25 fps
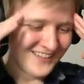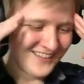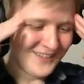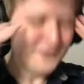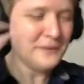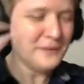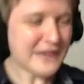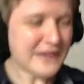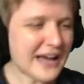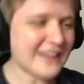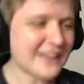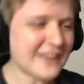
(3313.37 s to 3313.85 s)

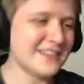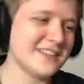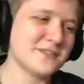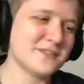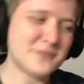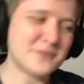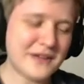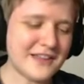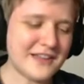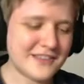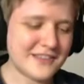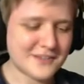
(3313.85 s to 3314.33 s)
We got this.
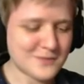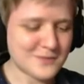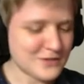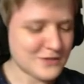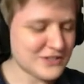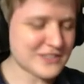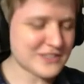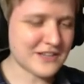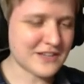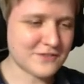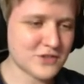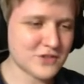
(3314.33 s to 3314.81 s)
We got this. Only we
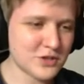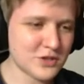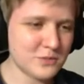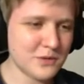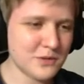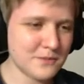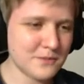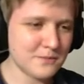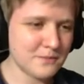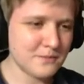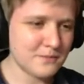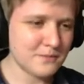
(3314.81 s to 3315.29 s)
just have two
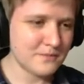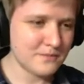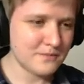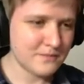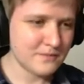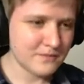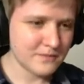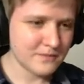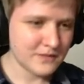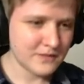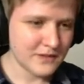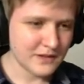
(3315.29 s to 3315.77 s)
more
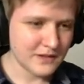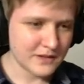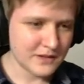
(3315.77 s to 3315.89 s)
left.